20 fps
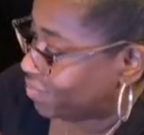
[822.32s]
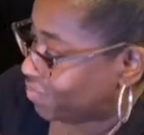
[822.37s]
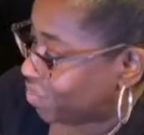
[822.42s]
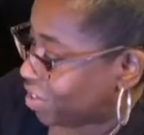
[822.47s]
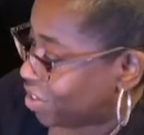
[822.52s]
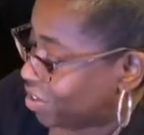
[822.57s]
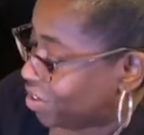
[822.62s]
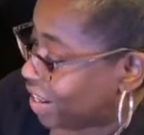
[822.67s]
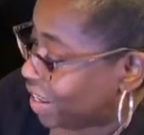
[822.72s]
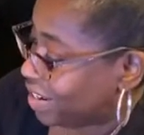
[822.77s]

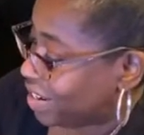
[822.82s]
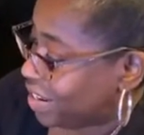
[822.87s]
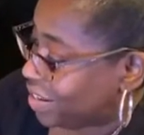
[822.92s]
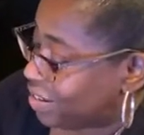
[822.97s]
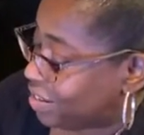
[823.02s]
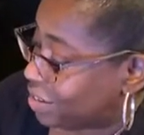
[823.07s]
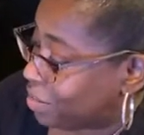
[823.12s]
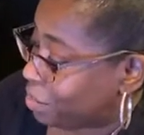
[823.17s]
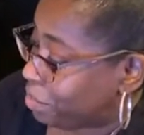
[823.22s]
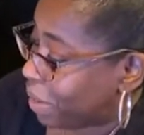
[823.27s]
figured I
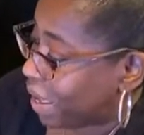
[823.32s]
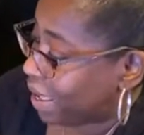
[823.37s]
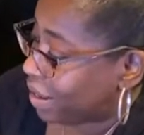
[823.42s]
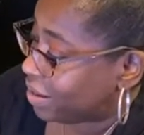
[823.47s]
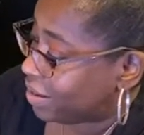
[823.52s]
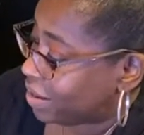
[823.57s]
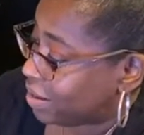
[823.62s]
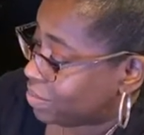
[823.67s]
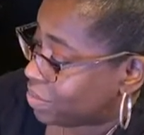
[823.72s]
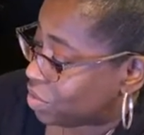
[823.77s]
needed a
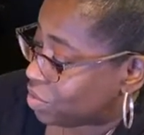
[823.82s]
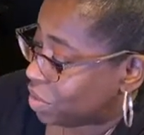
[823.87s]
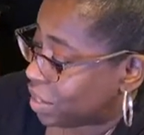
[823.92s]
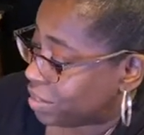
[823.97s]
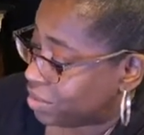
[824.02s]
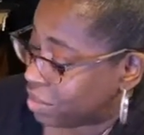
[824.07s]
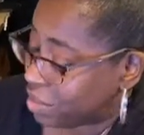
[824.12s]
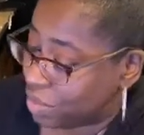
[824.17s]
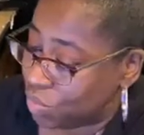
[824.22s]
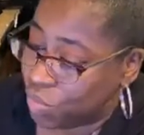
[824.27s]
backup, so I
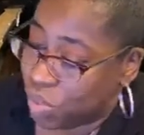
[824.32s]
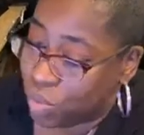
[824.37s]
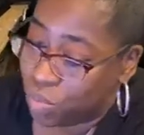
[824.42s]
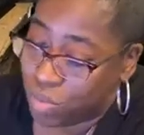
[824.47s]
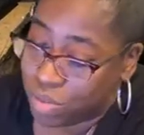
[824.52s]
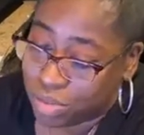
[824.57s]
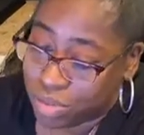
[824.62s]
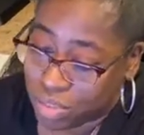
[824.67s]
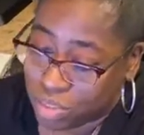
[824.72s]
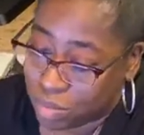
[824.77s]
just went
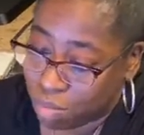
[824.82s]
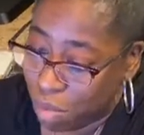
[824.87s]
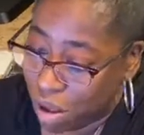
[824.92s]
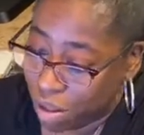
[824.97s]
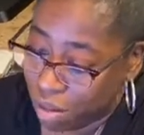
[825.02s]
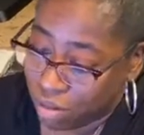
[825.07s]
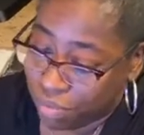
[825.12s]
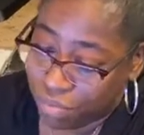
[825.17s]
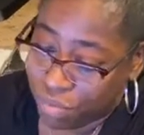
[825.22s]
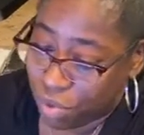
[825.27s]
with the
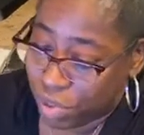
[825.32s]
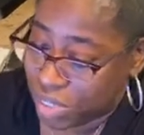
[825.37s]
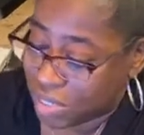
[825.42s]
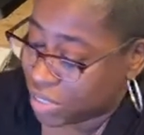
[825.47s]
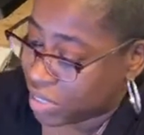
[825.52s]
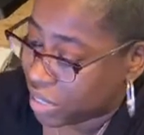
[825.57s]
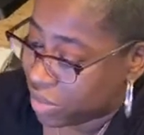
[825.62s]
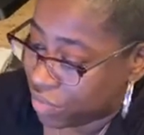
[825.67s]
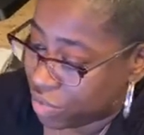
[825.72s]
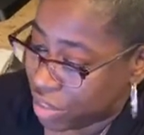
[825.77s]
smaller
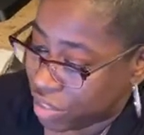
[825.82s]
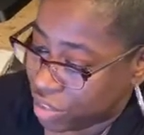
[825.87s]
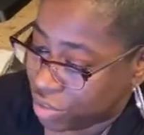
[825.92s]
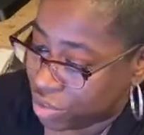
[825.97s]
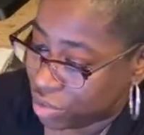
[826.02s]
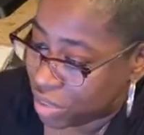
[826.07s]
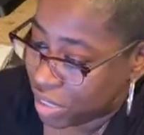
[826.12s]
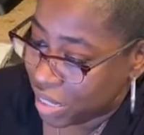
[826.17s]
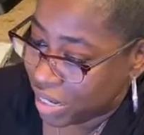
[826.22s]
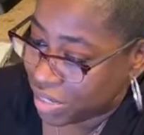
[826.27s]

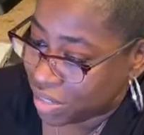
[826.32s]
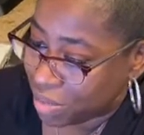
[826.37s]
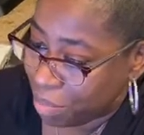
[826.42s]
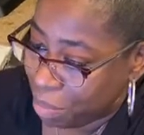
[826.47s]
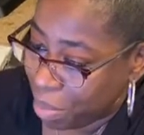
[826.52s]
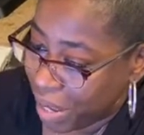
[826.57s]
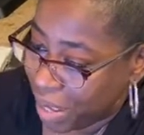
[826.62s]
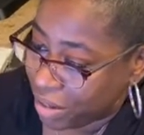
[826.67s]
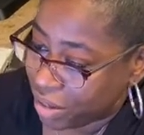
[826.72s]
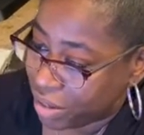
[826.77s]
4,700 as a
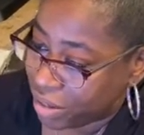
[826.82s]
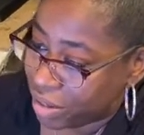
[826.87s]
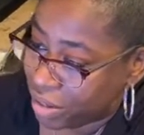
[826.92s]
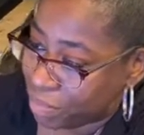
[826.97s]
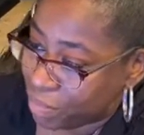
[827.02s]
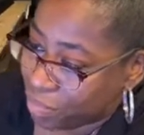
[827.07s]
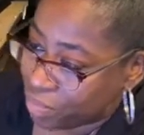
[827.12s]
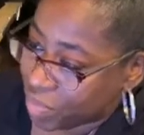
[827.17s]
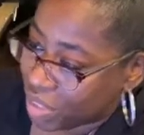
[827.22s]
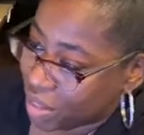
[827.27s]
backup.
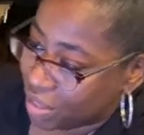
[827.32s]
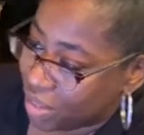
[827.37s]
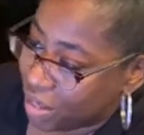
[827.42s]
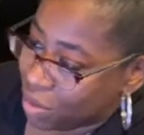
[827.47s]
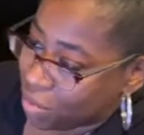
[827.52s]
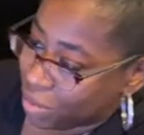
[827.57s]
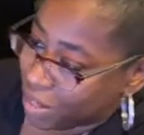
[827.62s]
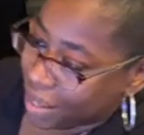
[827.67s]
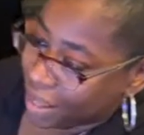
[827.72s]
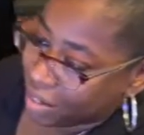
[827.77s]
That
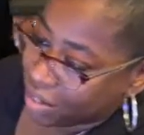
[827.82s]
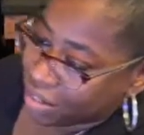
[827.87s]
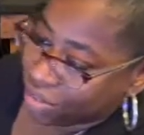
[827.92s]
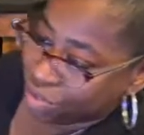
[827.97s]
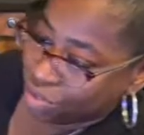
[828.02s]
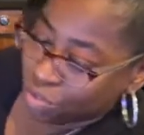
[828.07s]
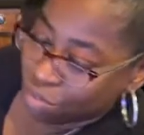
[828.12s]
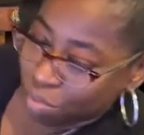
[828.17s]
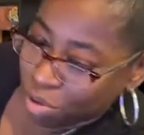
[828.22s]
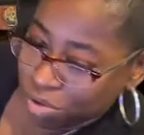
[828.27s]
way I can
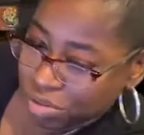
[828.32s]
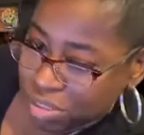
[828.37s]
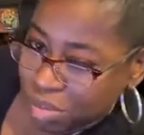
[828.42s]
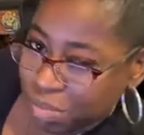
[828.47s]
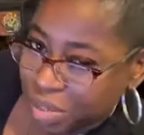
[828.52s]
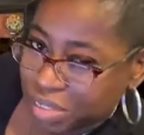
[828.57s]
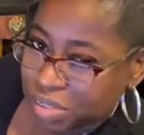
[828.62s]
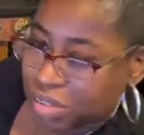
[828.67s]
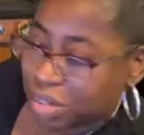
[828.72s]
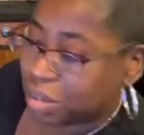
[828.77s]
do most of
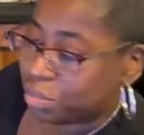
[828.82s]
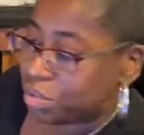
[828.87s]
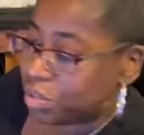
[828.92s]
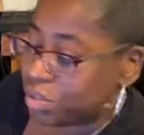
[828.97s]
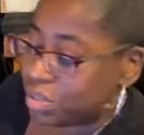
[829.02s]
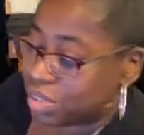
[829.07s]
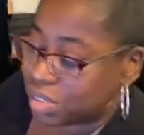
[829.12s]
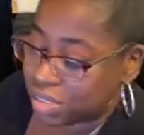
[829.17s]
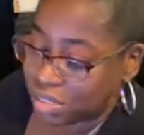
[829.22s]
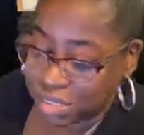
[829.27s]
my
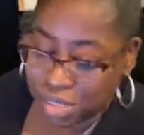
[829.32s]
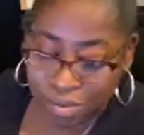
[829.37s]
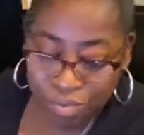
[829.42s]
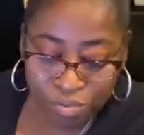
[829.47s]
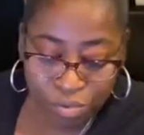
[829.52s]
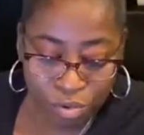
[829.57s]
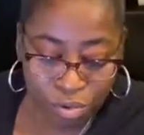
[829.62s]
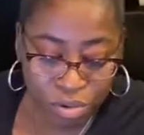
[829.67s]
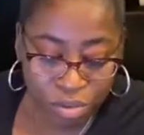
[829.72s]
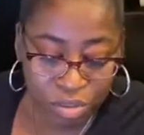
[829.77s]
tumblers, except
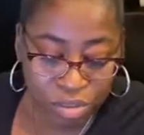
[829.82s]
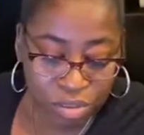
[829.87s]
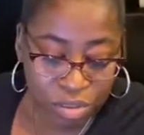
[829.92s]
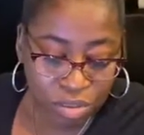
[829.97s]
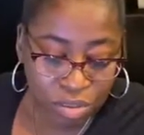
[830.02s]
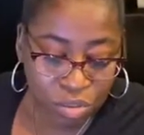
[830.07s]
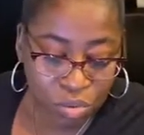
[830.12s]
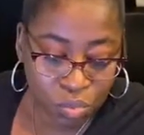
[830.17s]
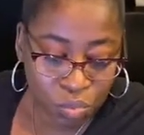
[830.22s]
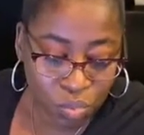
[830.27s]
for the
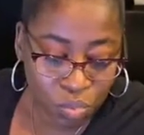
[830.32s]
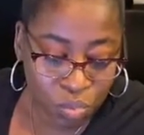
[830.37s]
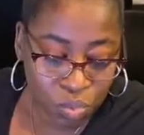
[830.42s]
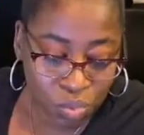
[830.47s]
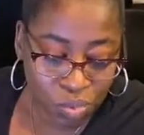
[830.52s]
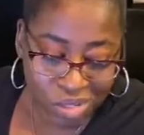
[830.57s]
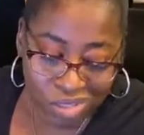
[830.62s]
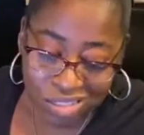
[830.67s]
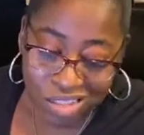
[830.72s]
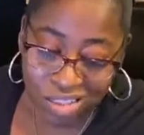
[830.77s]

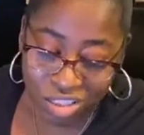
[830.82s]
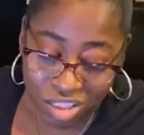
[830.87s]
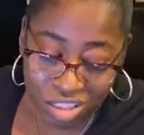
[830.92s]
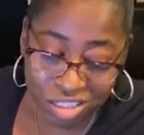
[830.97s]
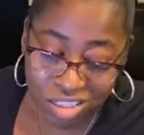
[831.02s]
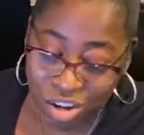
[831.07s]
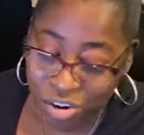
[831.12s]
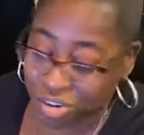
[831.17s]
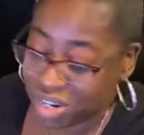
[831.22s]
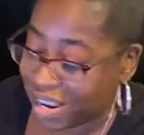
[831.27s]

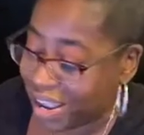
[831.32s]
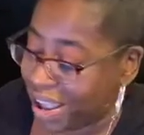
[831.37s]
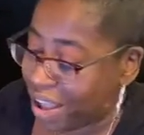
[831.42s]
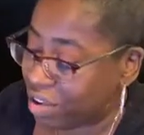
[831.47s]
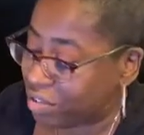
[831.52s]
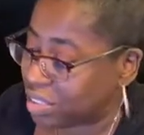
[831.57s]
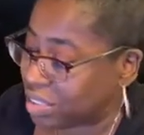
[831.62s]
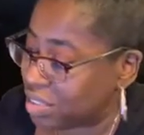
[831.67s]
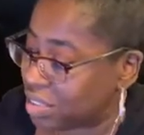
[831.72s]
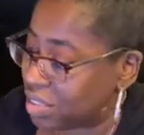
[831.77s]
30
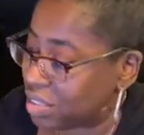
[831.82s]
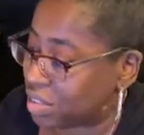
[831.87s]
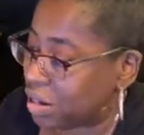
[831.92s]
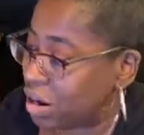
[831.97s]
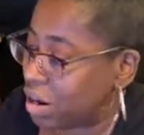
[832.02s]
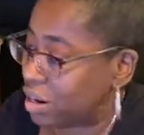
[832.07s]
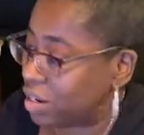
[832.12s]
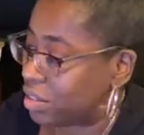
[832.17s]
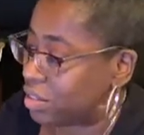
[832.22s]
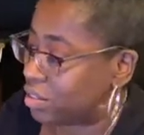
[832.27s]
ounces
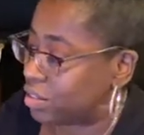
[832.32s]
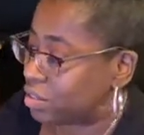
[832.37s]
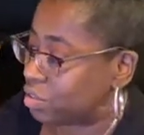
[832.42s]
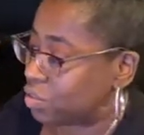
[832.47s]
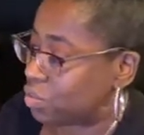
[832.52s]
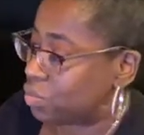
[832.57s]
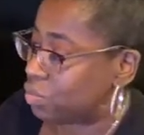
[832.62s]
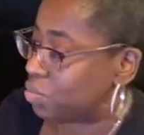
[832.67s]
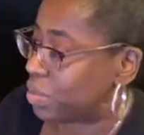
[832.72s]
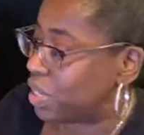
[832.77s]
are a little
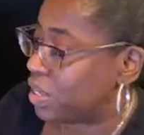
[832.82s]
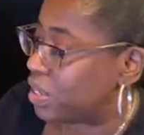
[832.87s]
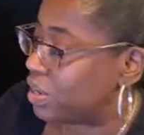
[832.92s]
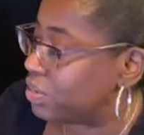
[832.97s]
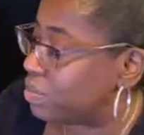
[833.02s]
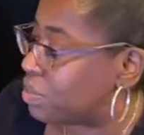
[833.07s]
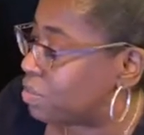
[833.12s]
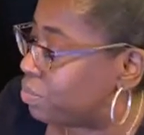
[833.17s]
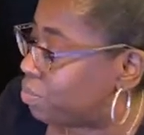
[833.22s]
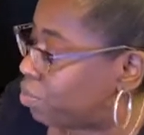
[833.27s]
too big
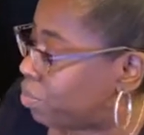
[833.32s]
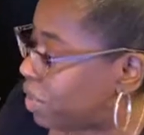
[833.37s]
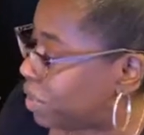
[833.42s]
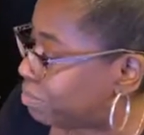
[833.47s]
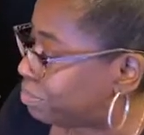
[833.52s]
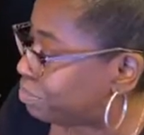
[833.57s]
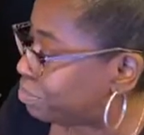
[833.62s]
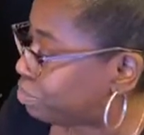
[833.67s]
to print